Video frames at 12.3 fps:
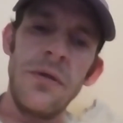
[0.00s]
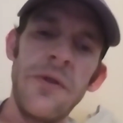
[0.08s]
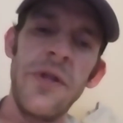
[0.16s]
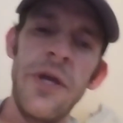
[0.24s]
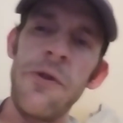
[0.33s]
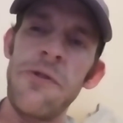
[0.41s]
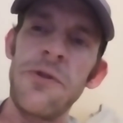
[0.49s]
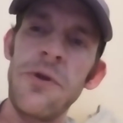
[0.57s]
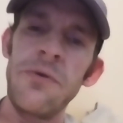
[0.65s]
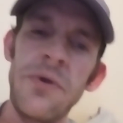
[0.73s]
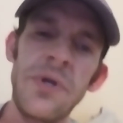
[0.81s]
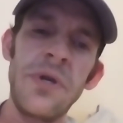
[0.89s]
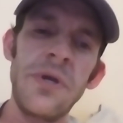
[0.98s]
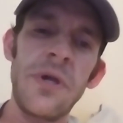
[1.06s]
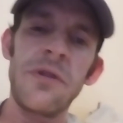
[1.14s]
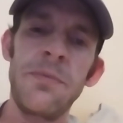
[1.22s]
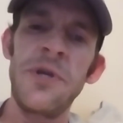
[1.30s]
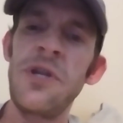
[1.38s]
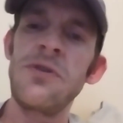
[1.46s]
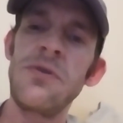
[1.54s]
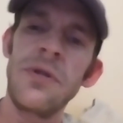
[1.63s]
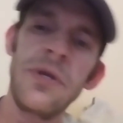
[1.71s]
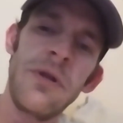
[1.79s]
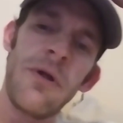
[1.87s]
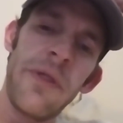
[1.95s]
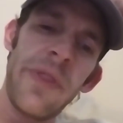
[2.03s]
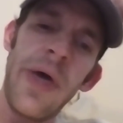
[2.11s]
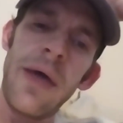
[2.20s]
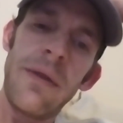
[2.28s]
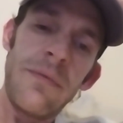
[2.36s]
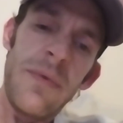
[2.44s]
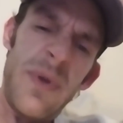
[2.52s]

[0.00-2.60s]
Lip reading: to the nth degree, exponentially, and all that.